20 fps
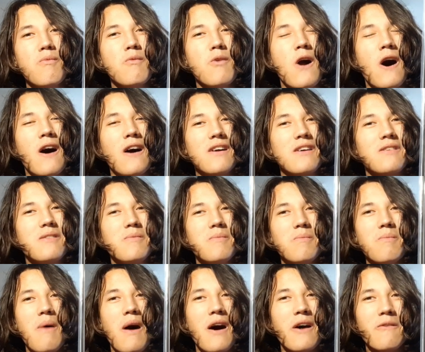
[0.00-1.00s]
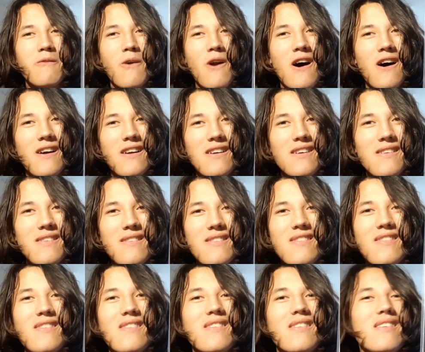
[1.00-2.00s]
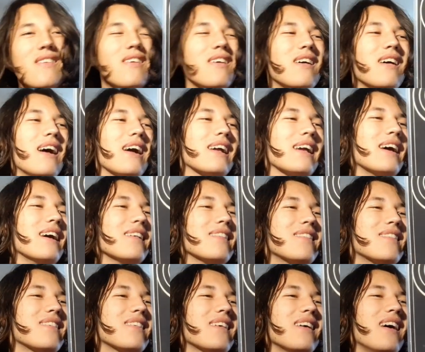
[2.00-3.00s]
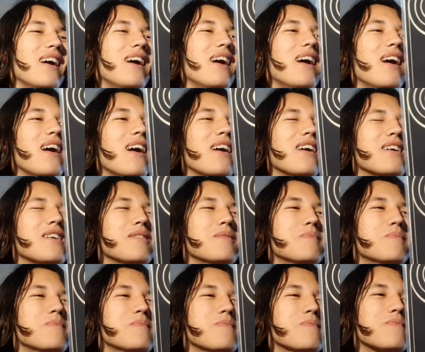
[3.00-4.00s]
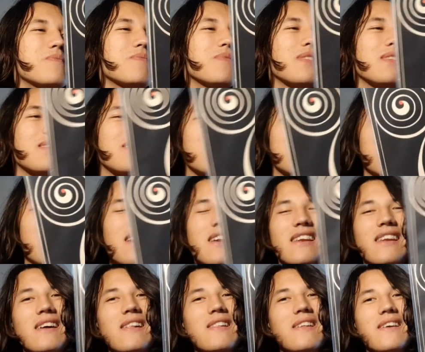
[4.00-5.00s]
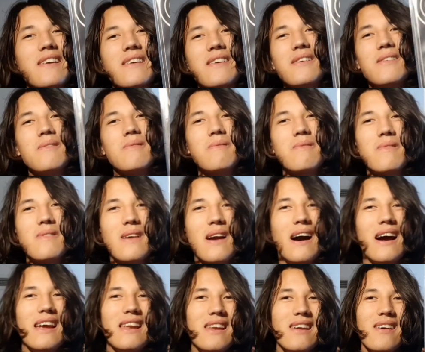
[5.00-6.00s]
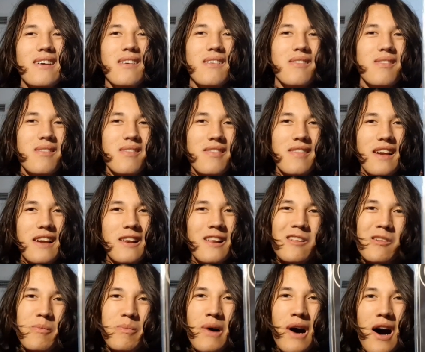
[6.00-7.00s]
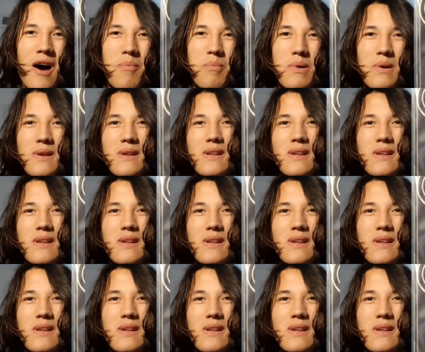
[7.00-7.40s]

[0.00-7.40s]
rock, mod rock, I guess. Psychedelic, kinda psychedelic pop.